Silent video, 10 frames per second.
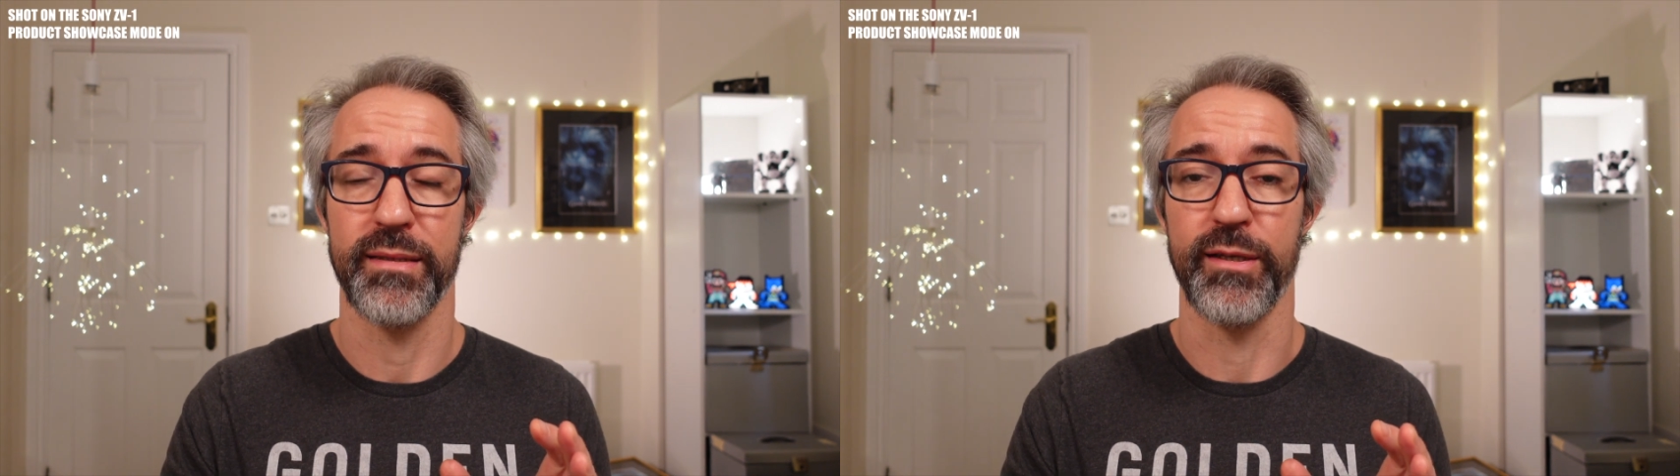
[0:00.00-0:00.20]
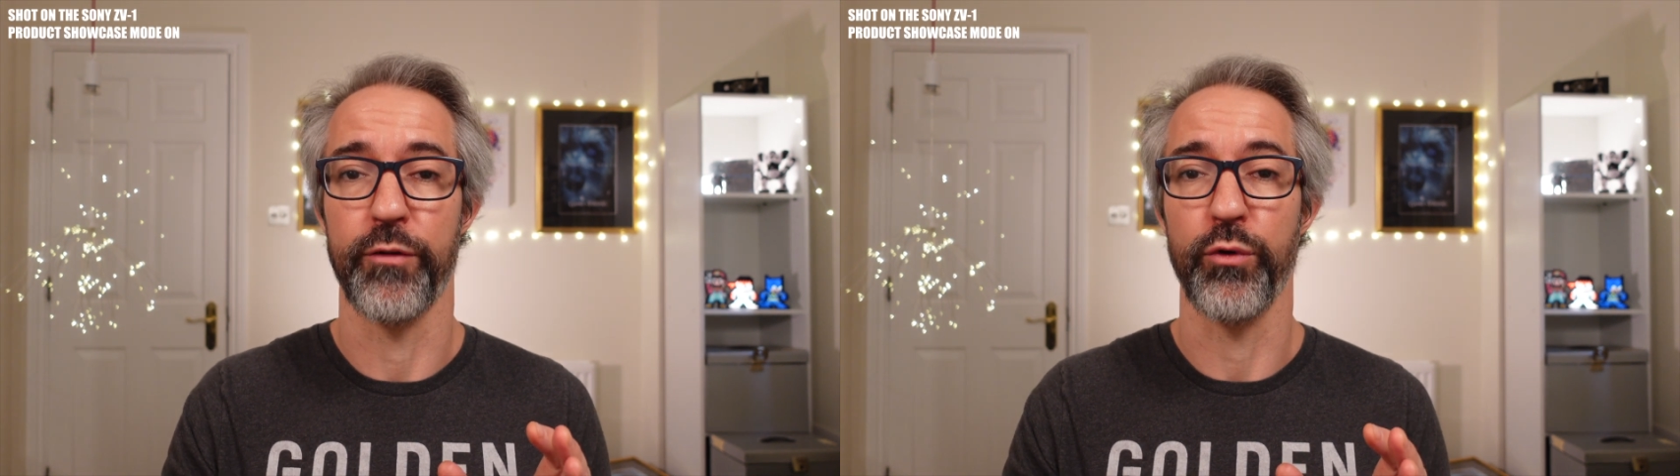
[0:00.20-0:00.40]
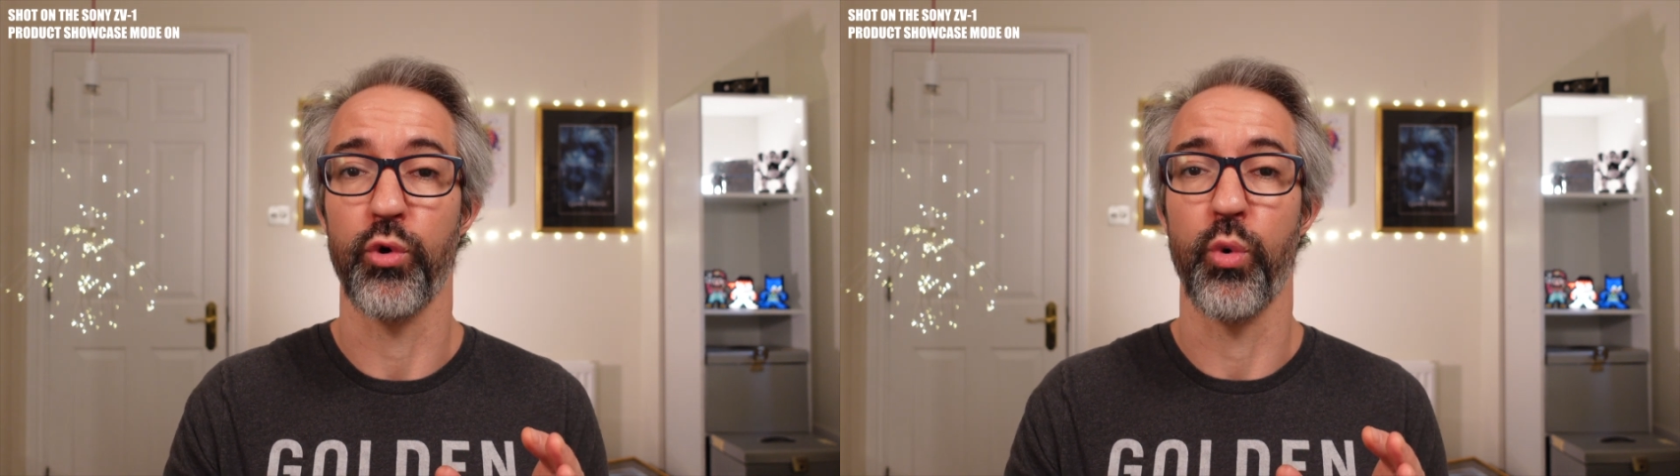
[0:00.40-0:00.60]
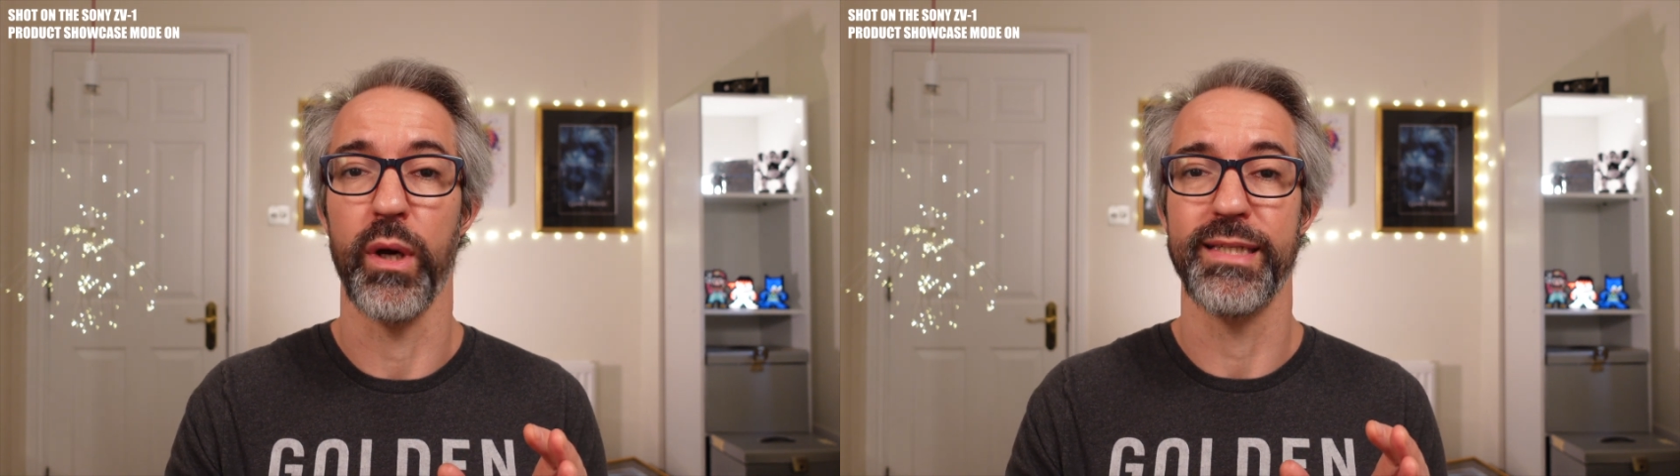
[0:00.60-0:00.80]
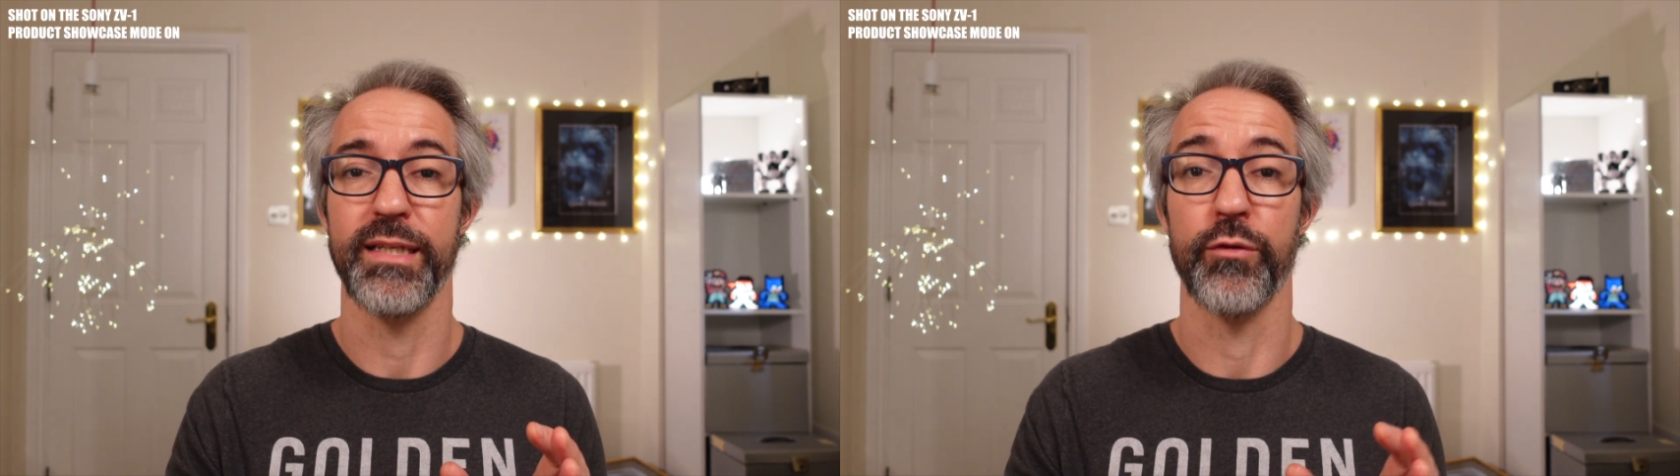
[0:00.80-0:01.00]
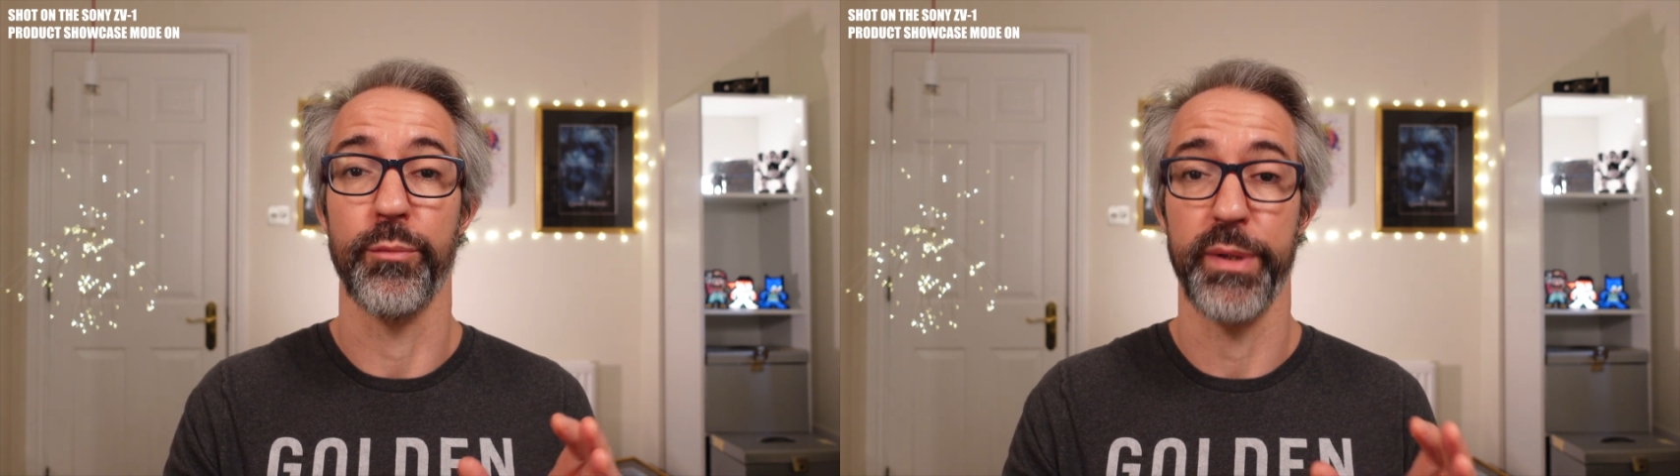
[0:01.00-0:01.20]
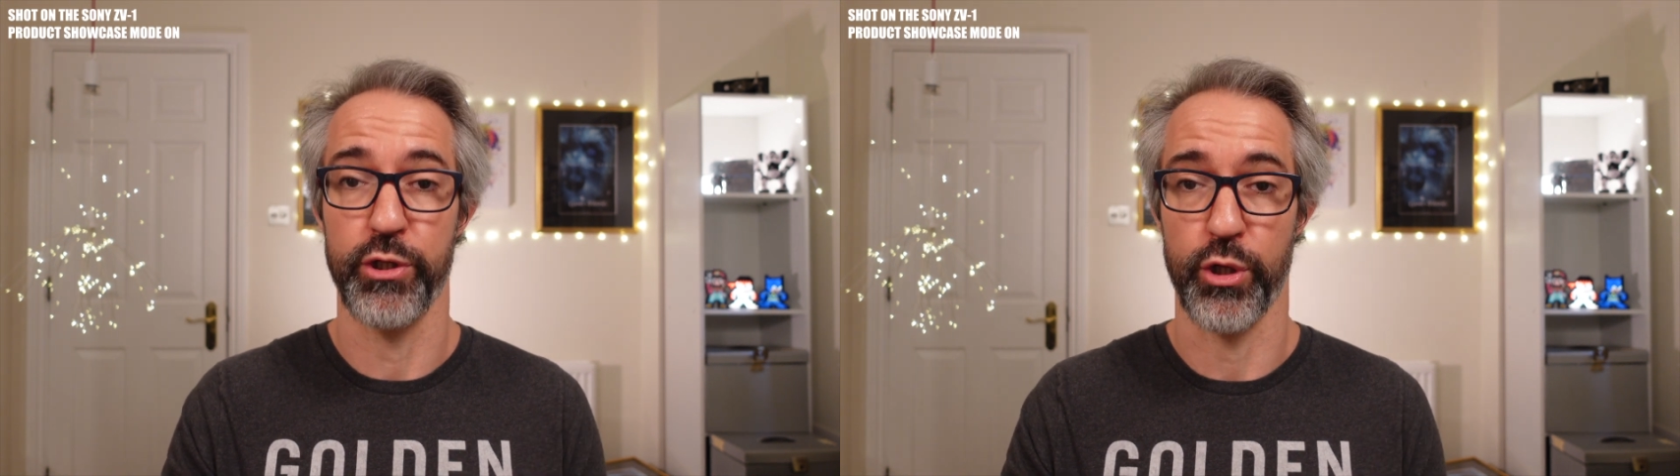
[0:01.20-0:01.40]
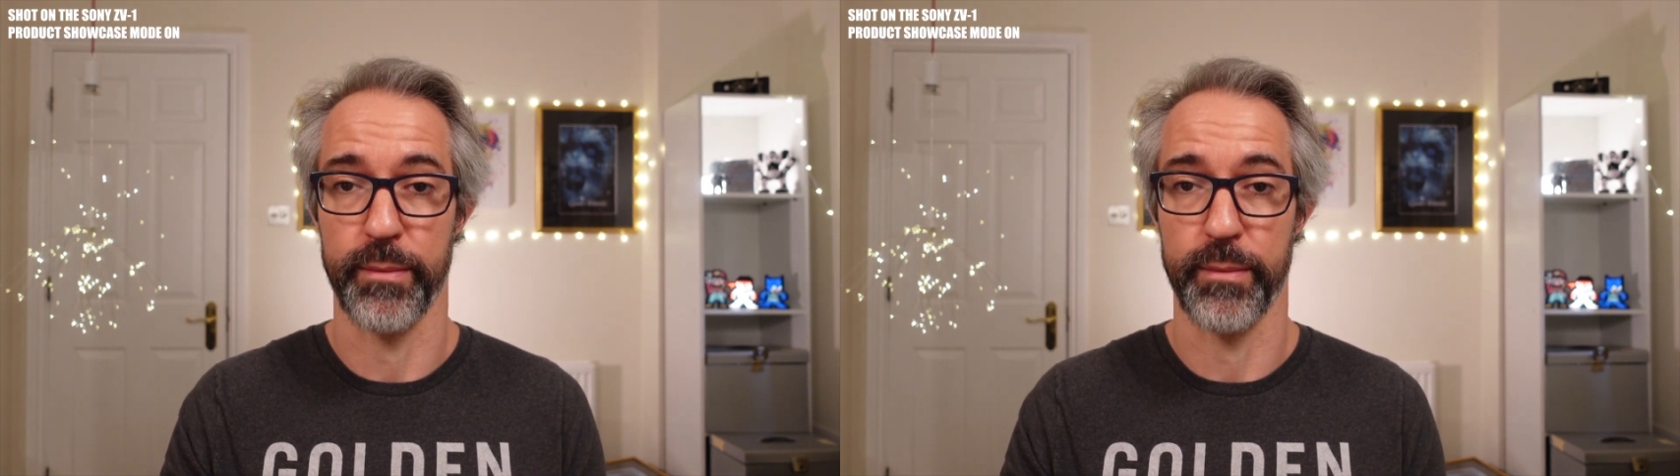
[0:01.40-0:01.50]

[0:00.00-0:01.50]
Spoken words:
the overall quality of the picture.